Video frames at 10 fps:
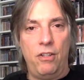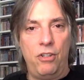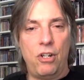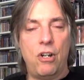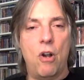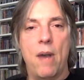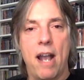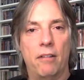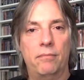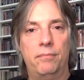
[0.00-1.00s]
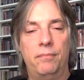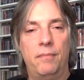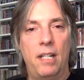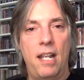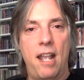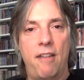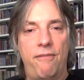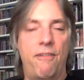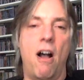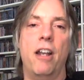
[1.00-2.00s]
to go out and
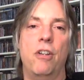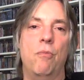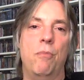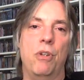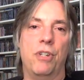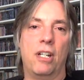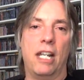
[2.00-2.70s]
find new music.